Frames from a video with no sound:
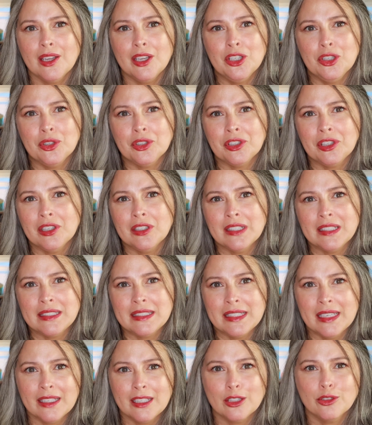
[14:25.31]
you're going to
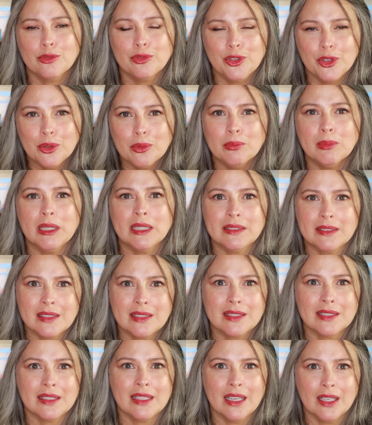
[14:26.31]
take a few
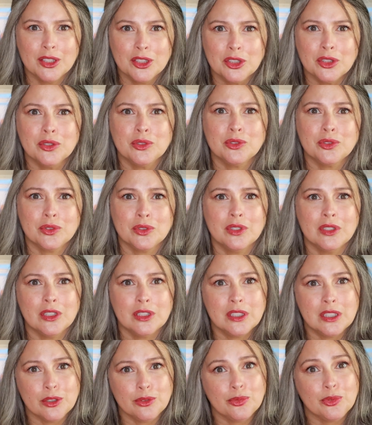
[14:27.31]
months to get used to
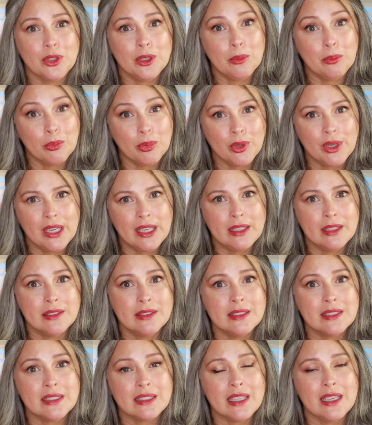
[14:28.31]
the different
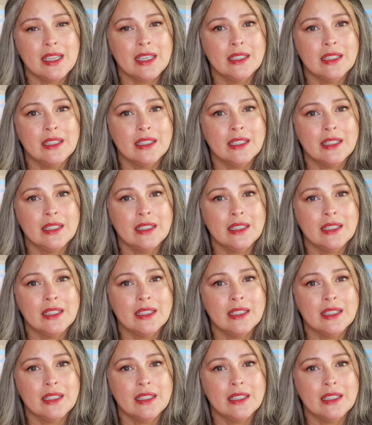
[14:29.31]
brands